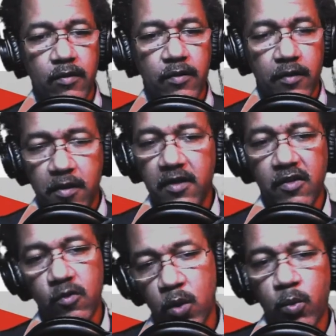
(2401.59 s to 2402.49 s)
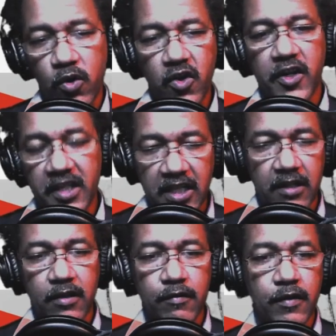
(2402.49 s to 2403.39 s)
This is what we're going to
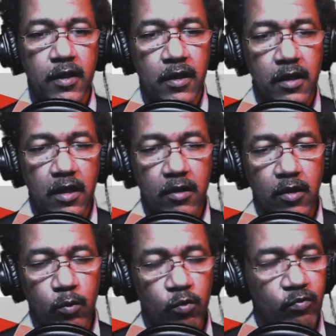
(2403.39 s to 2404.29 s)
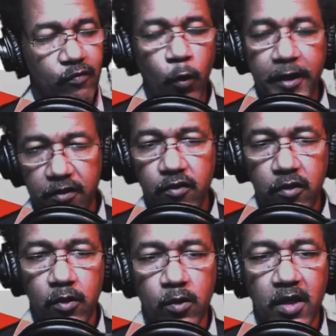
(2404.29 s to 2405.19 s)
give voice to.